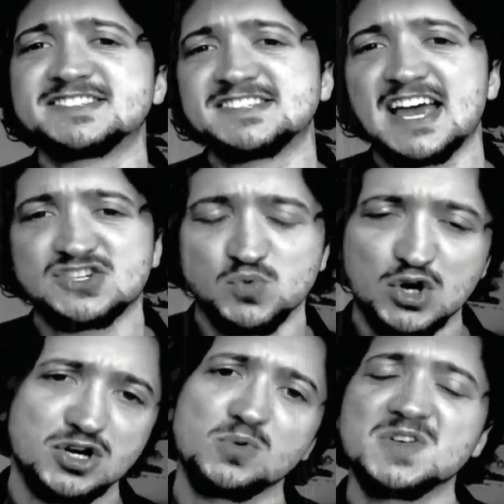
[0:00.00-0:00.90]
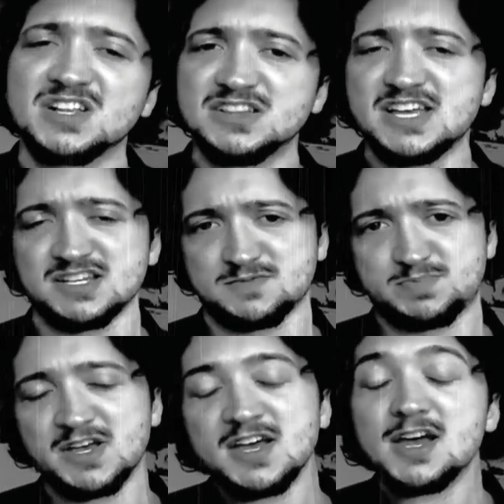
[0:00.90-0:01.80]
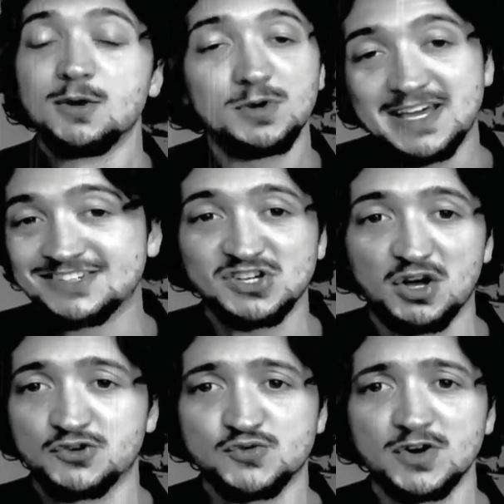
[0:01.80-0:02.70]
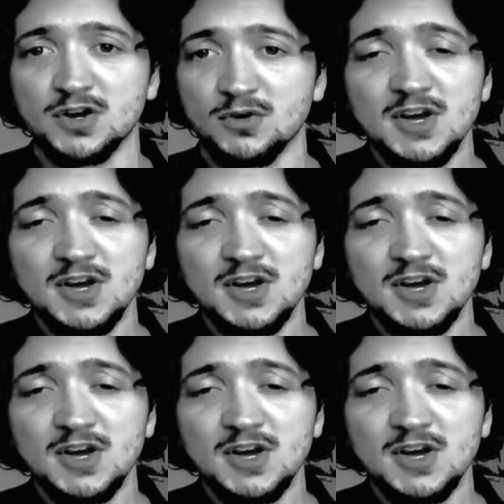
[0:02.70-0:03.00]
sex worker with a lisp. Well, that's all true.